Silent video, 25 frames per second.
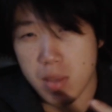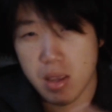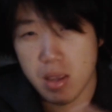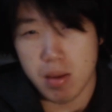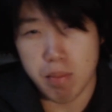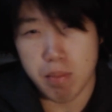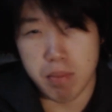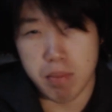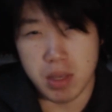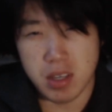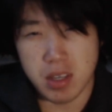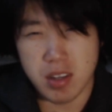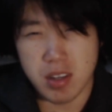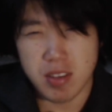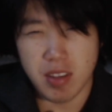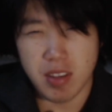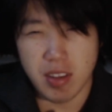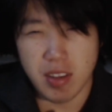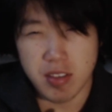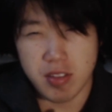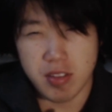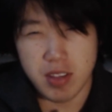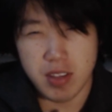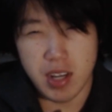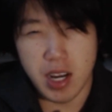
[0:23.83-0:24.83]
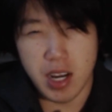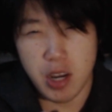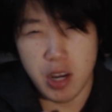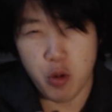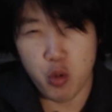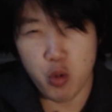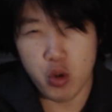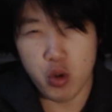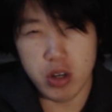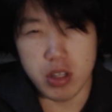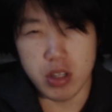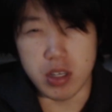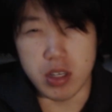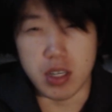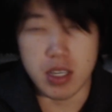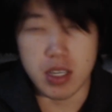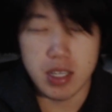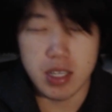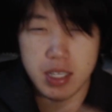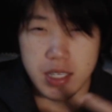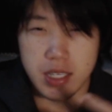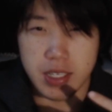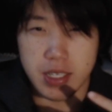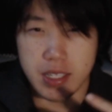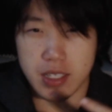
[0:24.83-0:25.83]
Because I said I would,
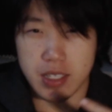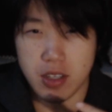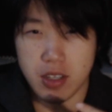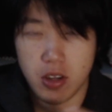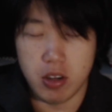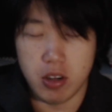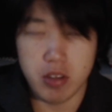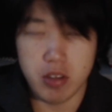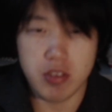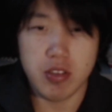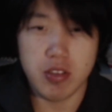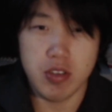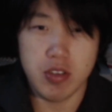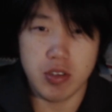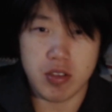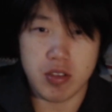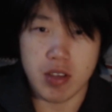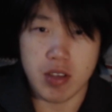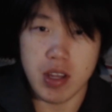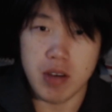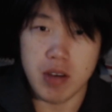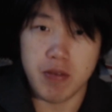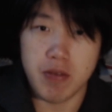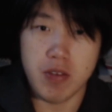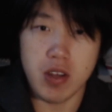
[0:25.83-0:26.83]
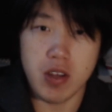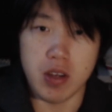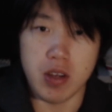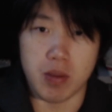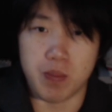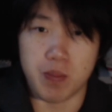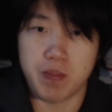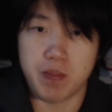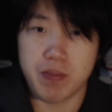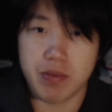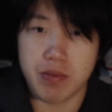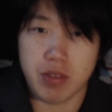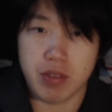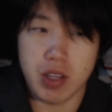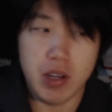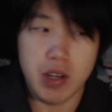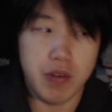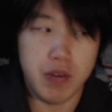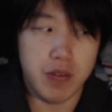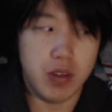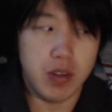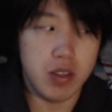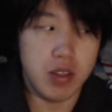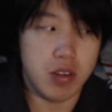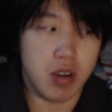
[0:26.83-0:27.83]
and also it's kind of fun. It's kind of
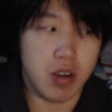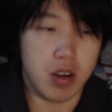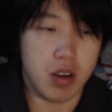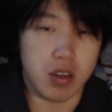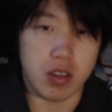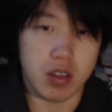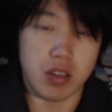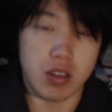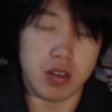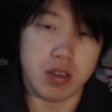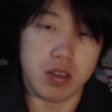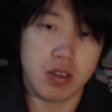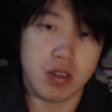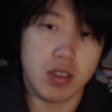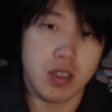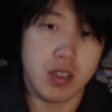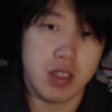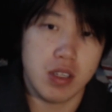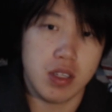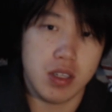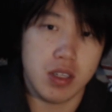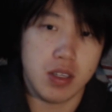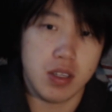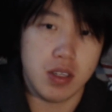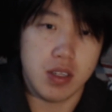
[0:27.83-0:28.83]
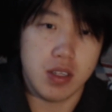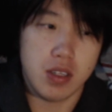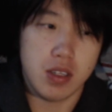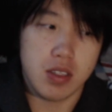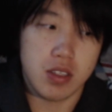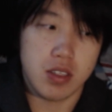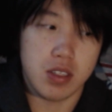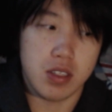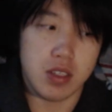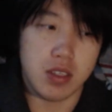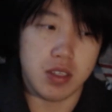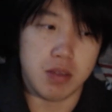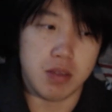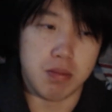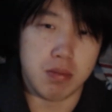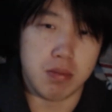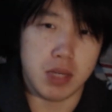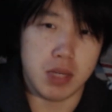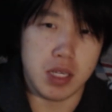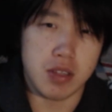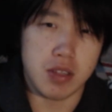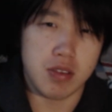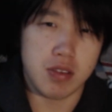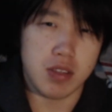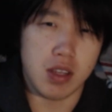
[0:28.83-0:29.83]
fun talking to
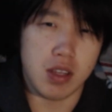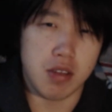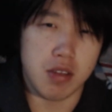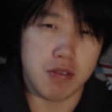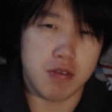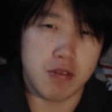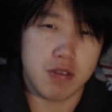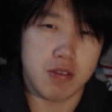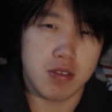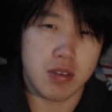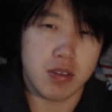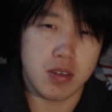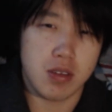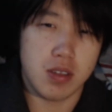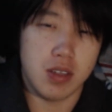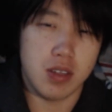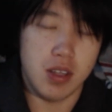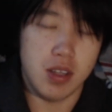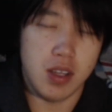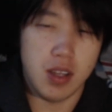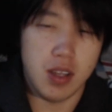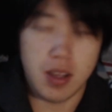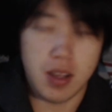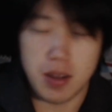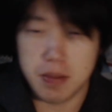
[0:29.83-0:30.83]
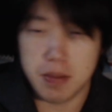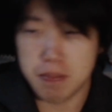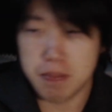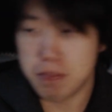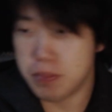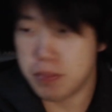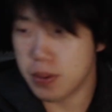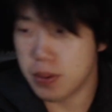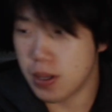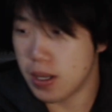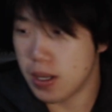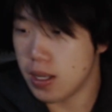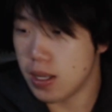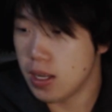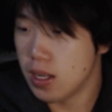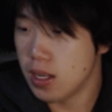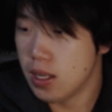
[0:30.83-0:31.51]
myself. But